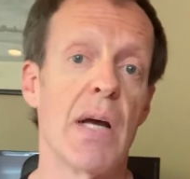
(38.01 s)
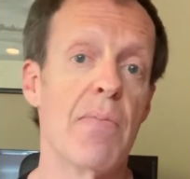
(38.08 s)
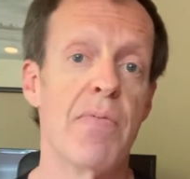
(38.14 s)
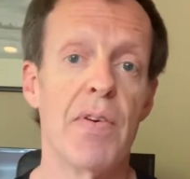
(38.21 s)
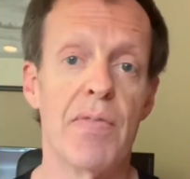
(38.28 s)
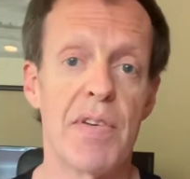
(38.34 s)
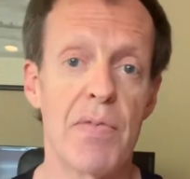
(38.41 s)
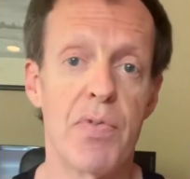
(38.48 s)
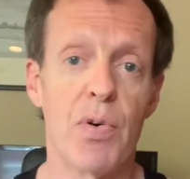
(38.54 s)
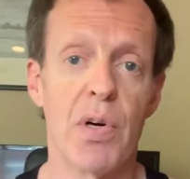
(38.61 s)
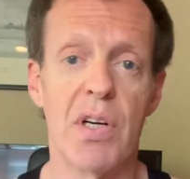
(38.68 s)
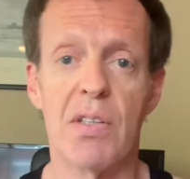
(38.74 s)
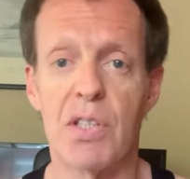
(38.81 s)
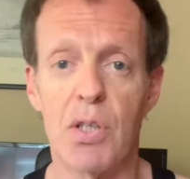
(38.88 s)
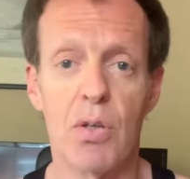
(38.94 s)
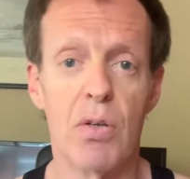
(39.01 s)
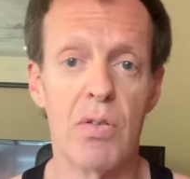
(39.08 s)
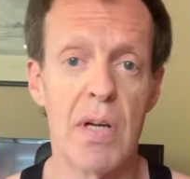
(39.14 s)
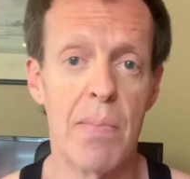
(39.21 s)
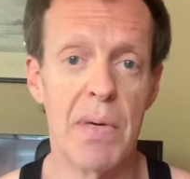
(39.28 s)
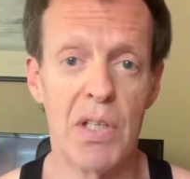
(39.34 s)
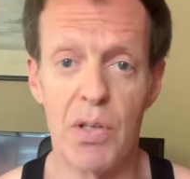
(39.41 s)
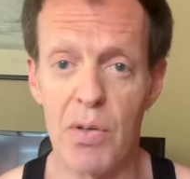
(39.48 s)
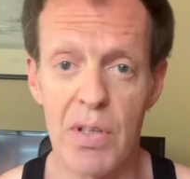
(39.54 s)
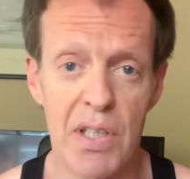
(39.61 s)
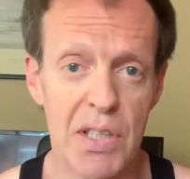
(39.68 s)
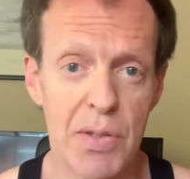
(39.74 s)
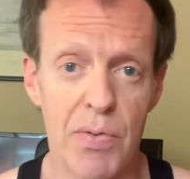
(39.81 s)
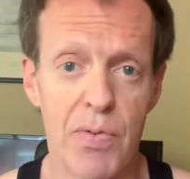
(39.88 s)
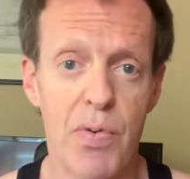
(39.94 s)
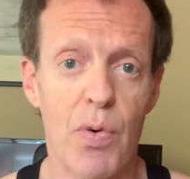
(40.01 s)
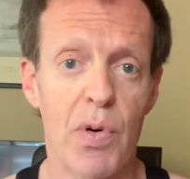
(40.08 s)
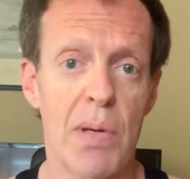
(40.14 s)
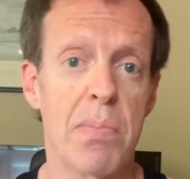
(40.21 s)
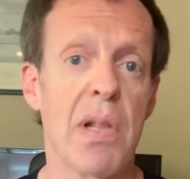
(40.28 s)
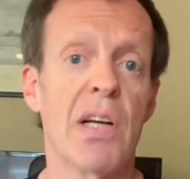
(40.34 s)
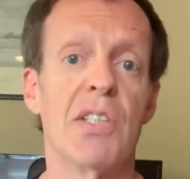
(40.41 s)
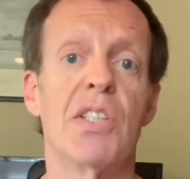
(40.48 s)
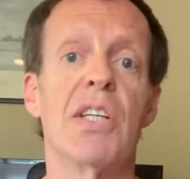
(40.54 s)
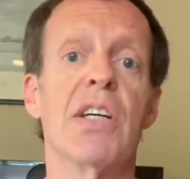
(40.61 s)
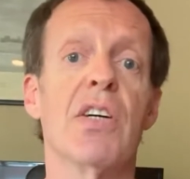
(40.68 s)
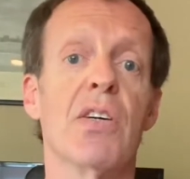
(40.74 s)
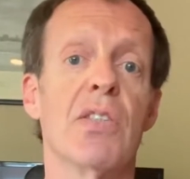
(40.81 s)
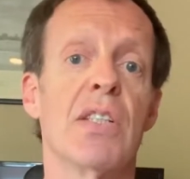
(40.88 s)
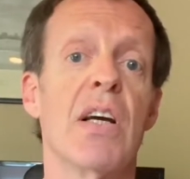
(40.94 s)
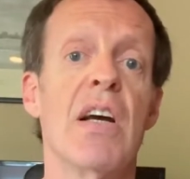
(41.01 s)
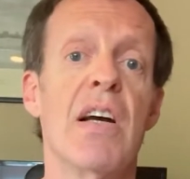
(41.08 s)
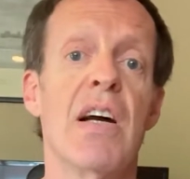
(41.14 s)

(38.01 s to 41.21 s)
I'm 54 years old. I've been doing this for 40 plus years.